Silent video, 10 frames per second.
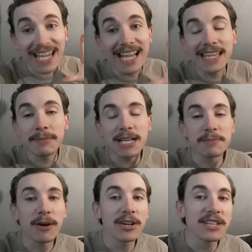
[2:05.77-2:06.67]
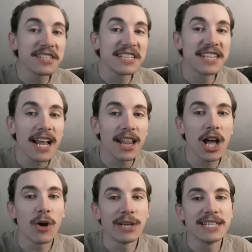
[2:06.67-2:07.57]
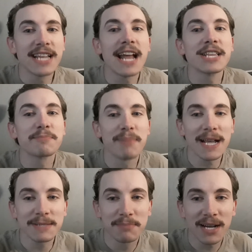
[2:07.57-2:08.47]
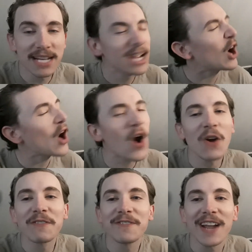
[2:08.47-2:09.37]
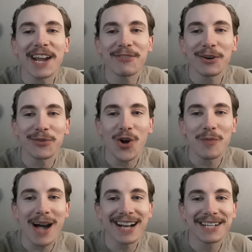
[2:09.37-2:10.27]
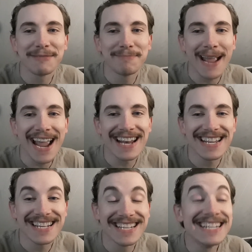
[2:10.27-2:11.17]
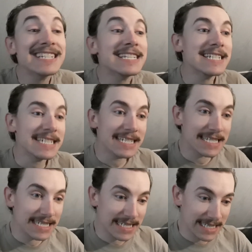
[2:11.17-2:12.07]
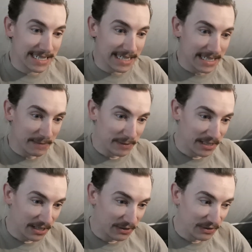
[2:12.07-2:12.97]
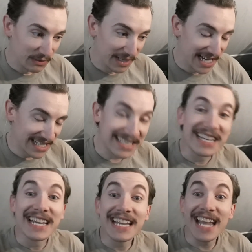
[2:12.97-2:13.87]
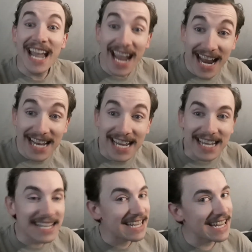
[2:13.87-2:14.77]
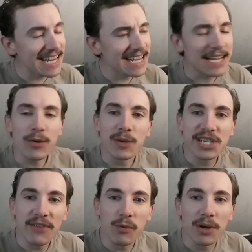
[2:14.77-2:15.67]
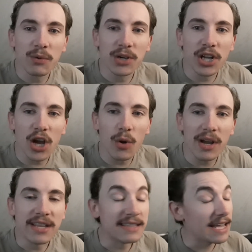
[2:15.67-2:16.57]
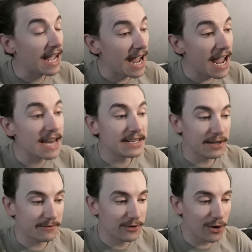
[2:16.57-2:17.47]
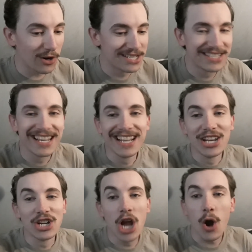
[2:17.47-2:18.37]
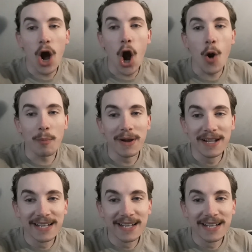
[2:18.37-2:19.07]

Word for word: And the best part is, he's not alone. He's got his best buddy, our favorite robot companion, depending on who you ask, Eddie! Edie, whichever one you want to go with. And, of course, no hope.